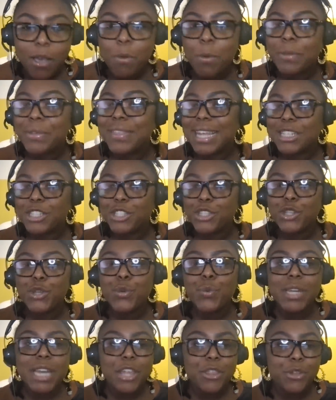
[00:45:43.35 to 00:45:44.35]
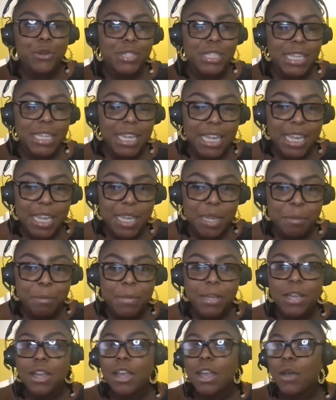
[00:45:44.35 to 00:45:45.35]
whether that's to another
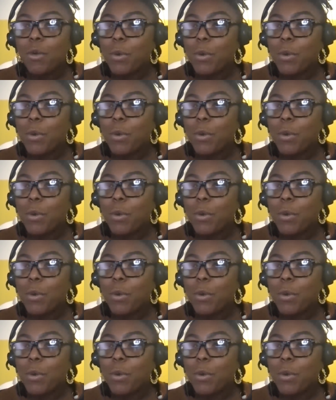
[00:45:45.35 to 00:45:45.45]
team,